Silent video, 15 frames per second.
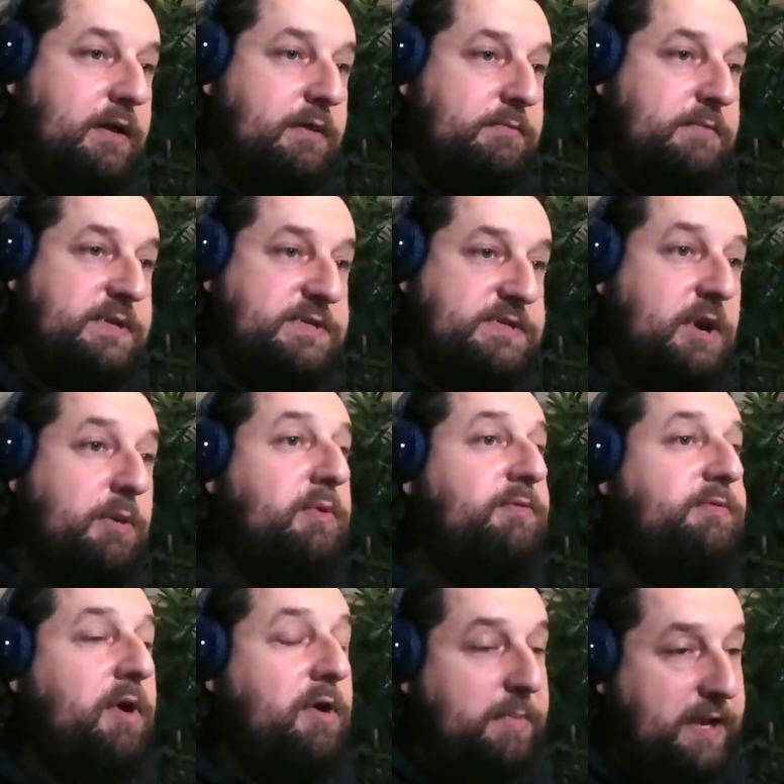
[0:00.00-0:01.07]
uh, this
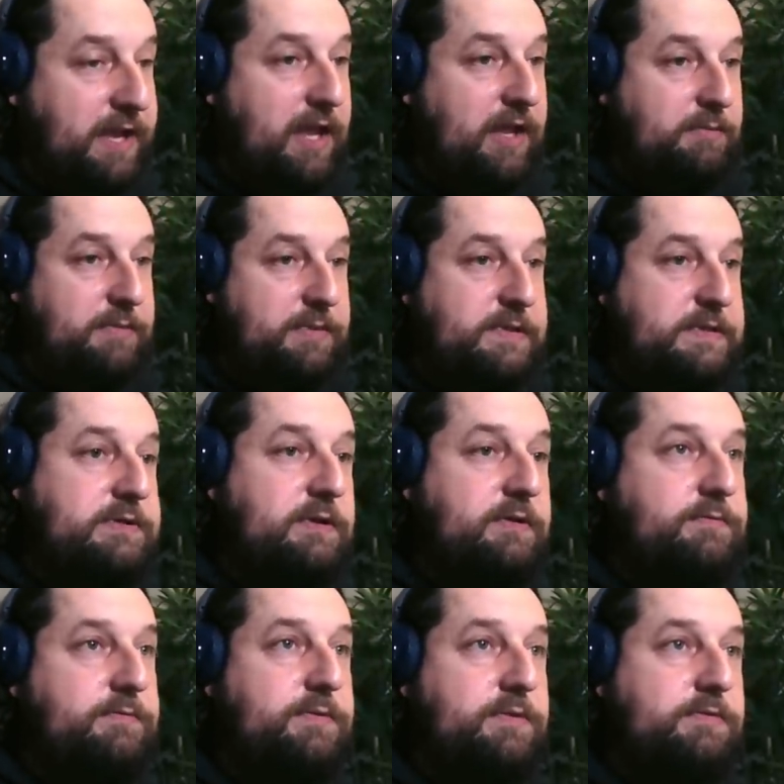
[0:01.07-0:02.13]
homophobic
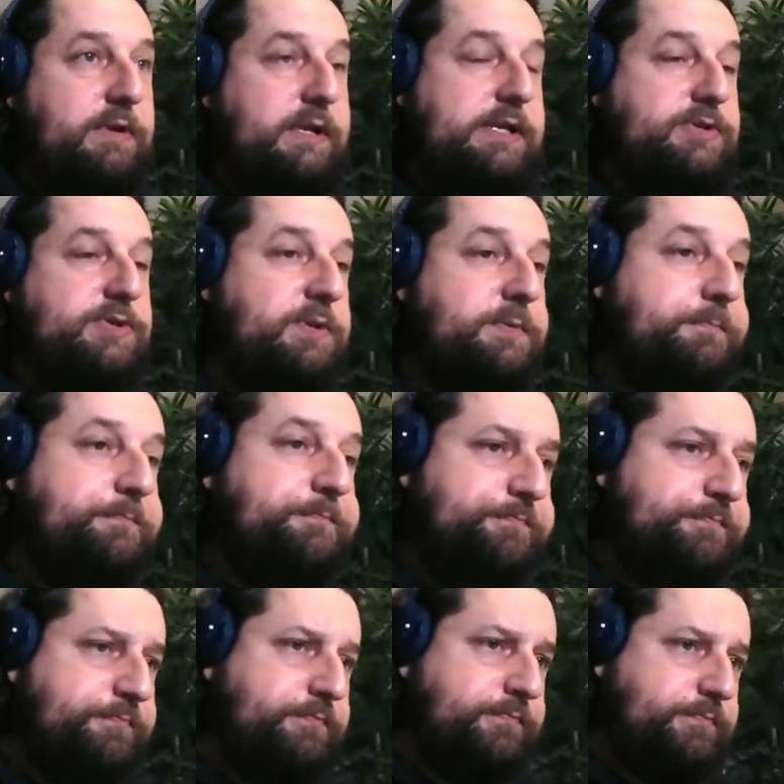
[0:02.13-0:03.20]
element of the
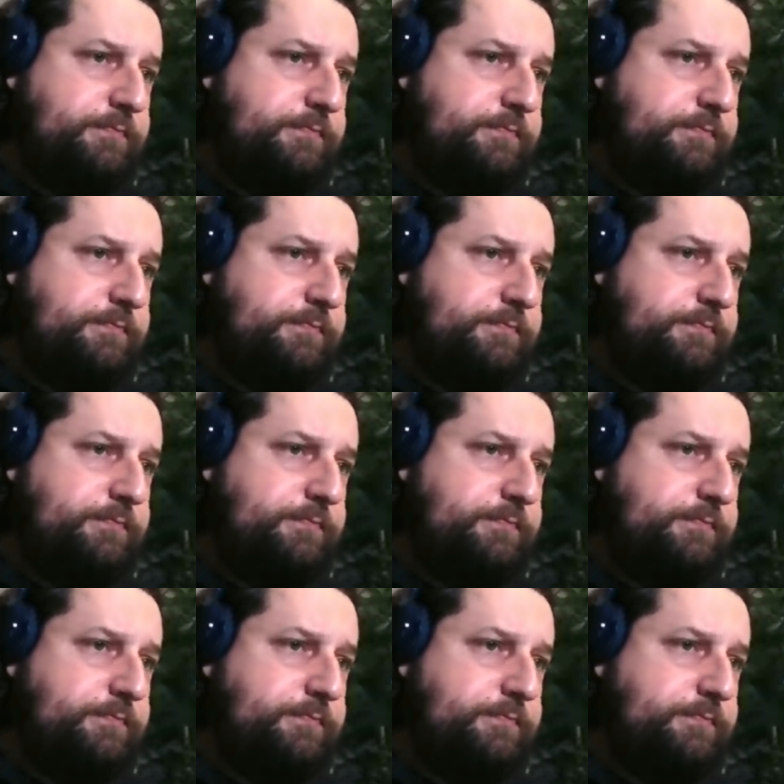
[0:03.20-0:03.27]
religion